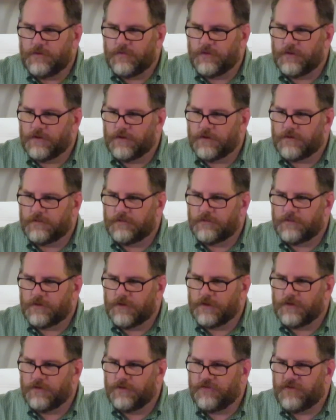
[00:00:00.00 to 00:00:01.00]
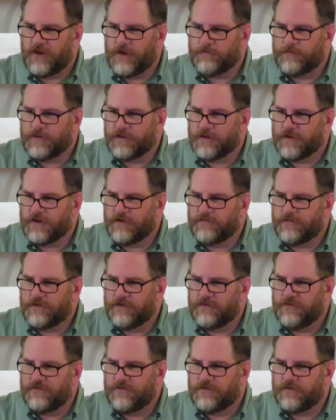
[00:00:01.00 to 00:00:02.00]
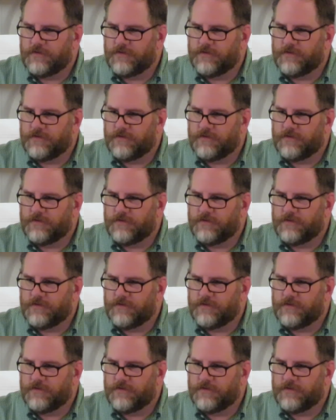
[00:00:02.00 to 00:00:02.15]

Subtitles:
doing a good job of coverage?